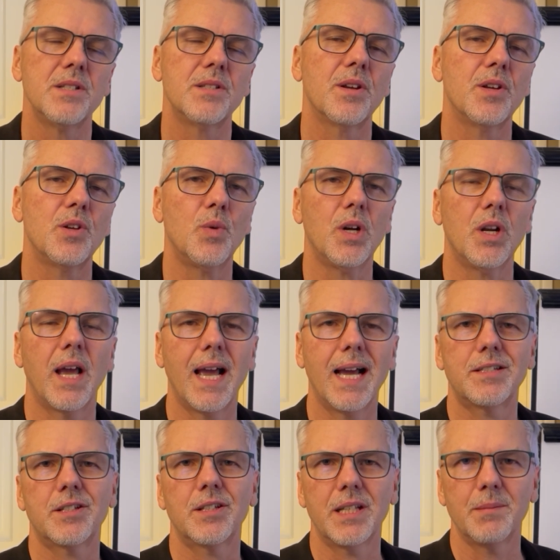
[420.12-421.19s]
So you want to
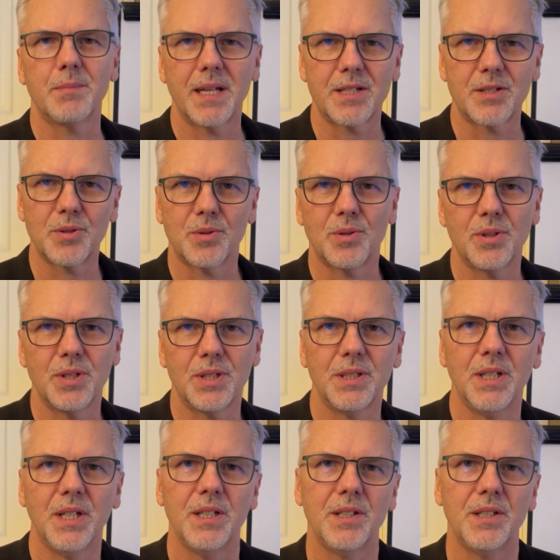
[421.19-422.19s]
actually make sure that